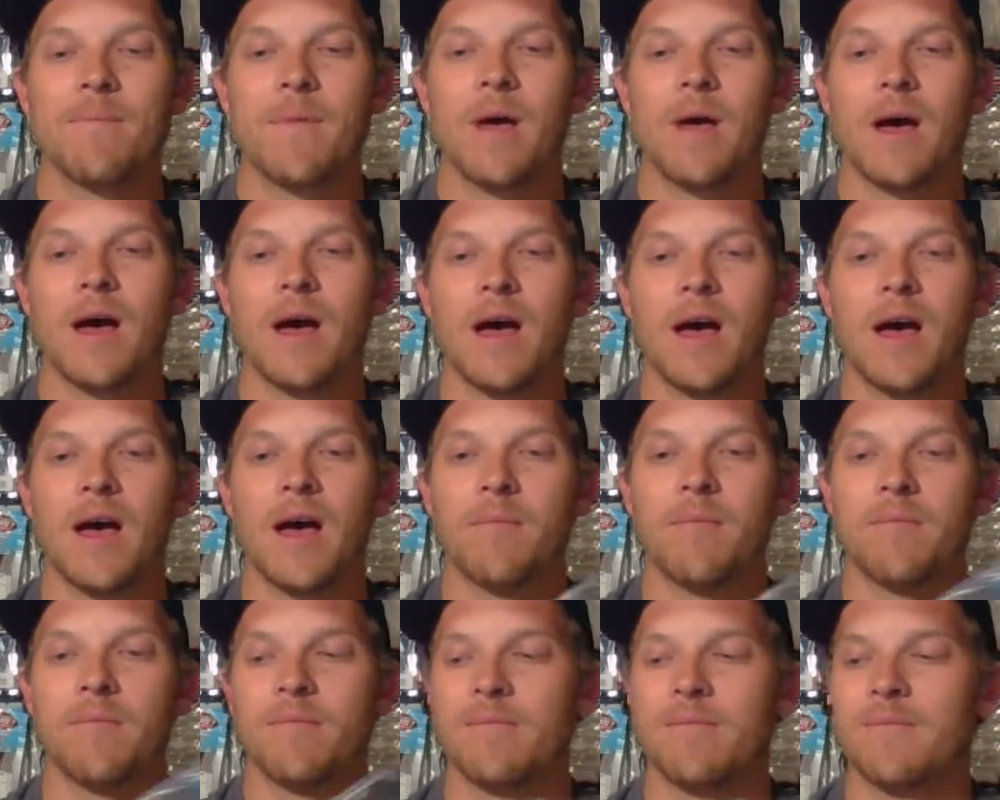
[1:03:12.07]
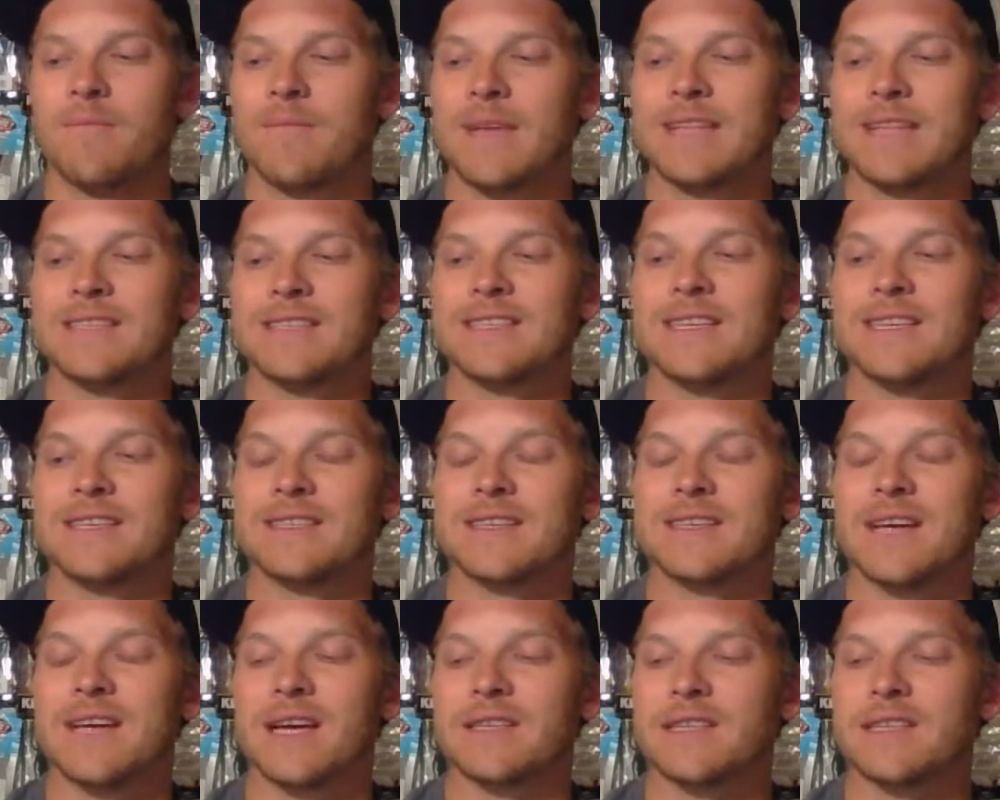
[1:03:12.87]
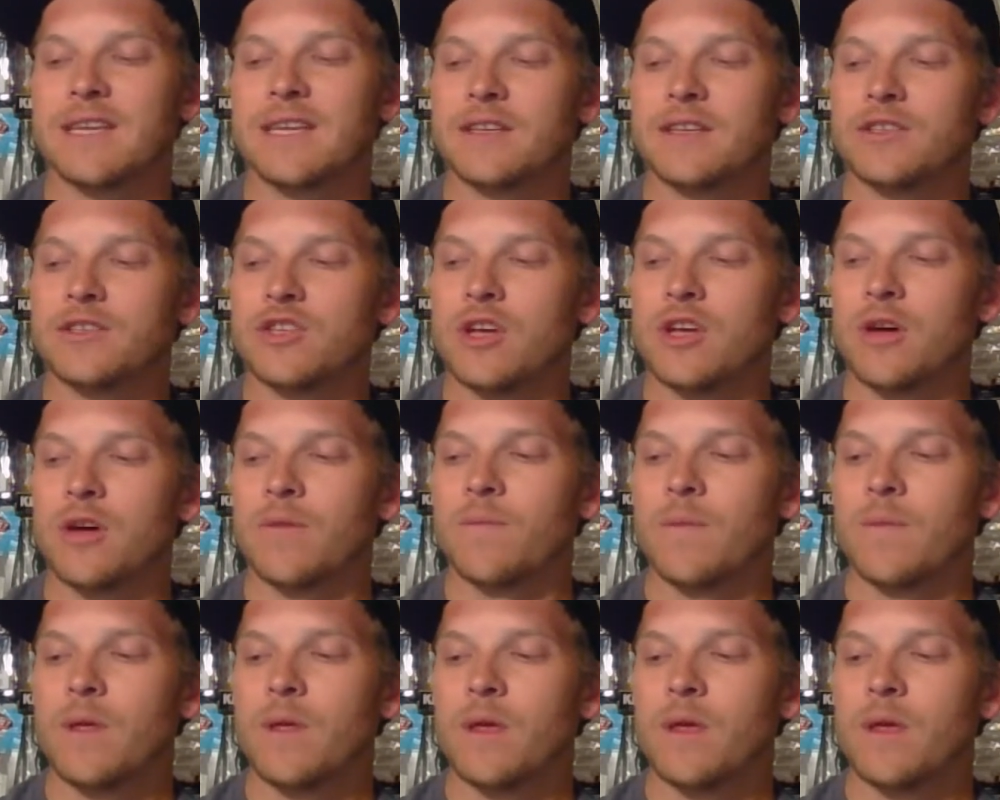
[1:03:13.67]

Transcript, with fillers: Um, it's disgusting. So